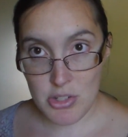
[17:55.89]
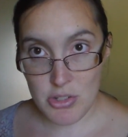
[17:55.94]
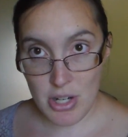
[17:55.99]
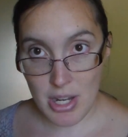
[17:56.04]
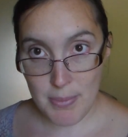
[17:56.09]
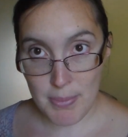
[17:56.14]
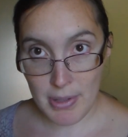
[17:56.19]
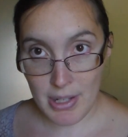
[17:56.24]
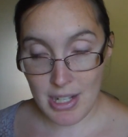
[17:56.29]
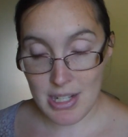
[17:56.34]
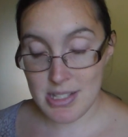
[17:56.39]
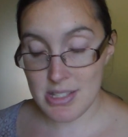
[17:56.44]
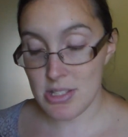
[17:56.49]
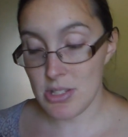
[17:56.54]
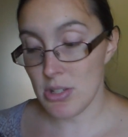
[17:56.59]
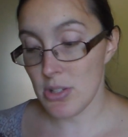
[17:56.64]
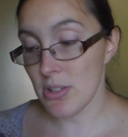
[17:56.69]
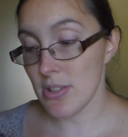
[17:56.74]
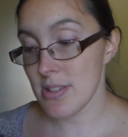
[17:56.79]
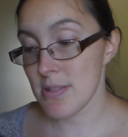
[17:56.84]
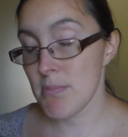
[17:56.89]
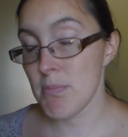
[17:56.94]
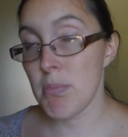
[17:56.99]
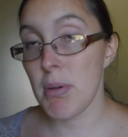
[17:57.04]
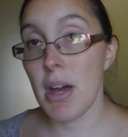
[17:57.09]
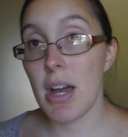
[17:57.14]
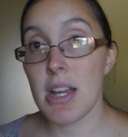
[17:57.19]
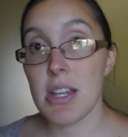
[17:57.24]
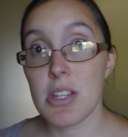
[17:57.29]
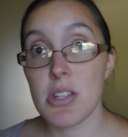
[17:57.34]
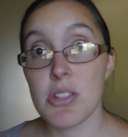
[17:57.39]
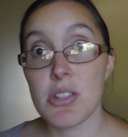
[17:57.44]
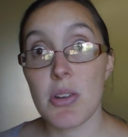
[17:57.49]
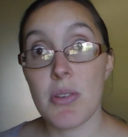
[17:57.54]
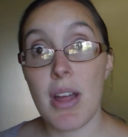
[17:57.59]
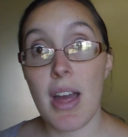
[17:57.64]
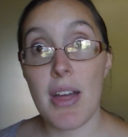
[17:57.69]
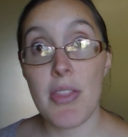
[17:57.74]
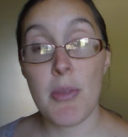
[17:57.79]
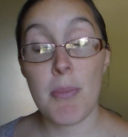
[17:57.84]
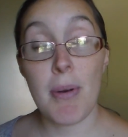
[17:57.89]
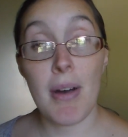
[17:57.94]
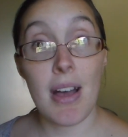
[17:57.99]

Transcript: dry pasta noodles, but you don't add the